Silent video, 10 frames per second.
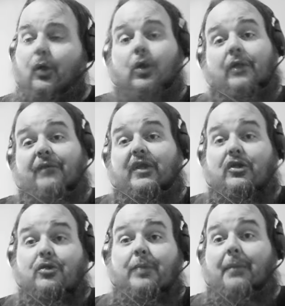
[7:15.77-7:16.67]
or the
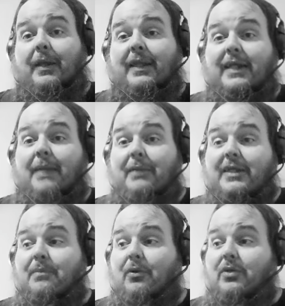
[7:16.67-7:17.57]
video should be up by the time
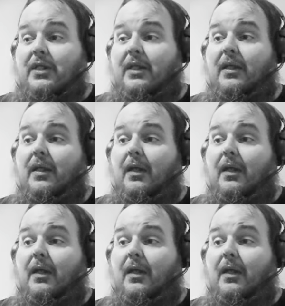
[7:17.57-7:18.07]
this is posted.